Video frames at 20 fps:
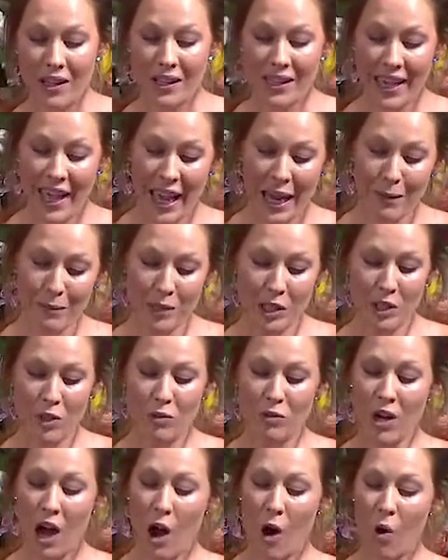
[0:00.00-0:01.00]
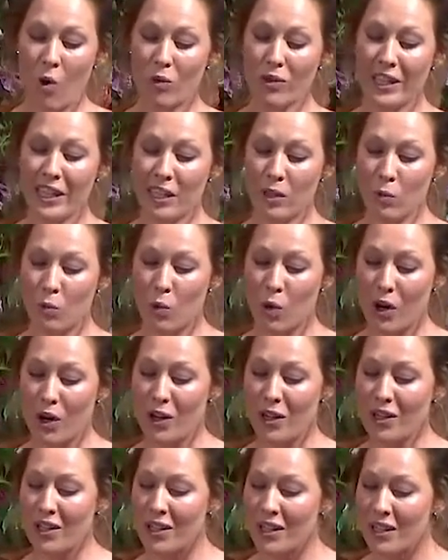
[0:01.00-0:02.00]
came to you not only in
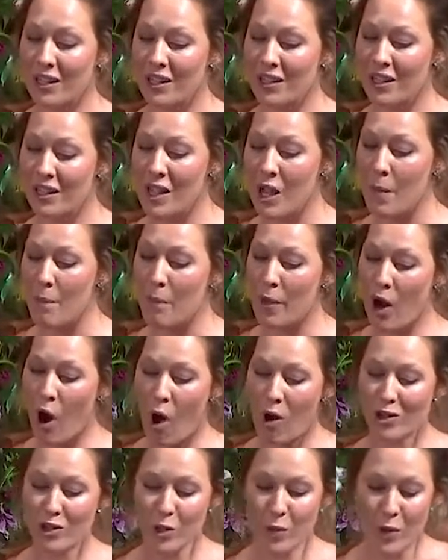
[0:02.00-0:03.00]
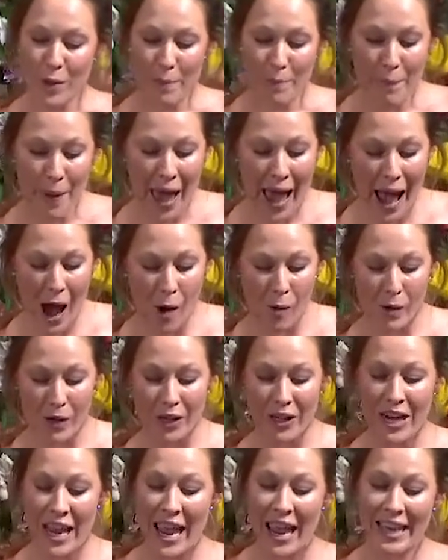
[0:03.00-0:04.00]
word, but also in
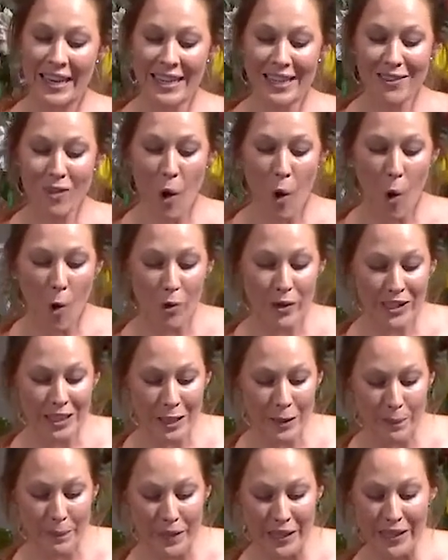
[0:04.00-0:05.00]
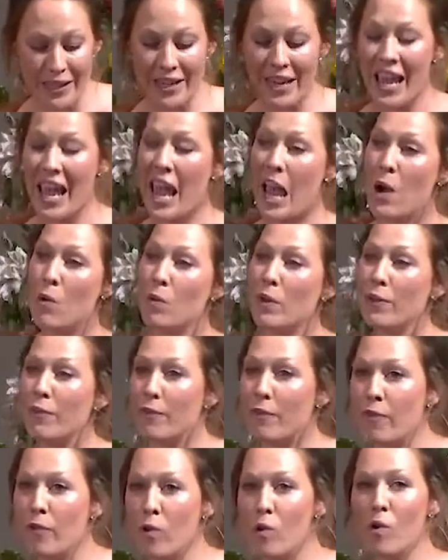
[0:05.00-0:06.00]
power and in the Holy Spirit and
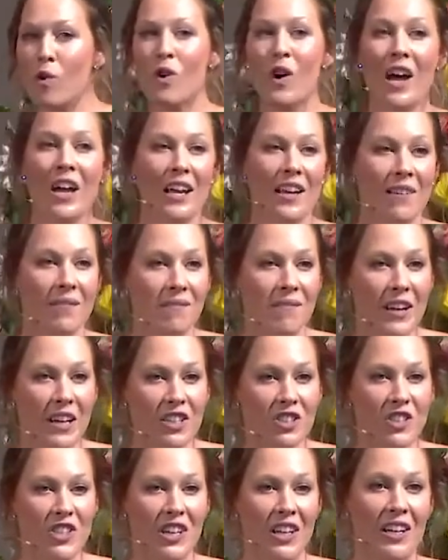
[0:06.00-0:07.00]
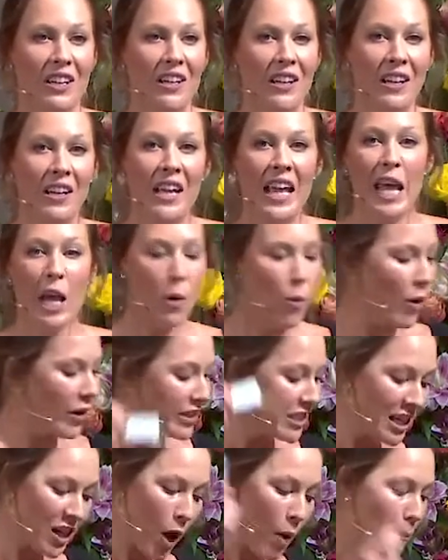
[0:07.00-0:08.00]
with full conviction. It
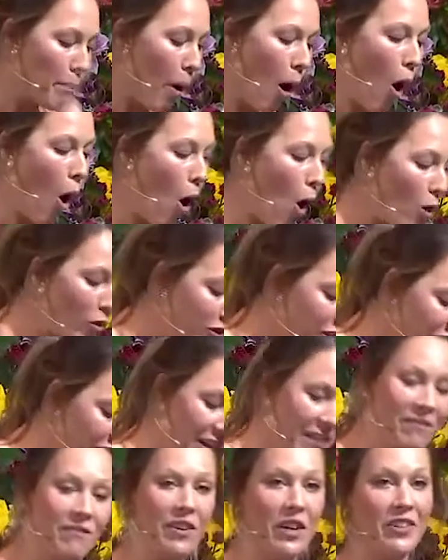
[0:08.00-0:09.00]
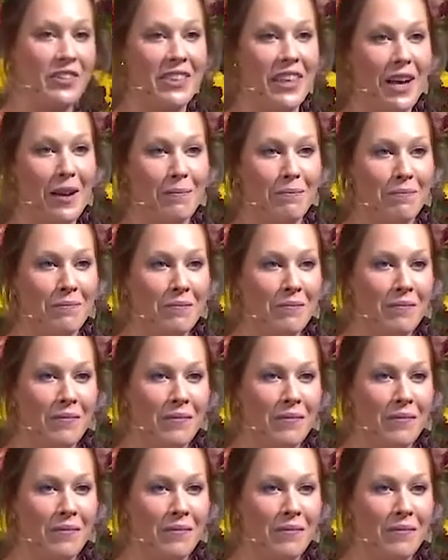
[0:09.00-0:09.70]
wasn't on Paul to convert them.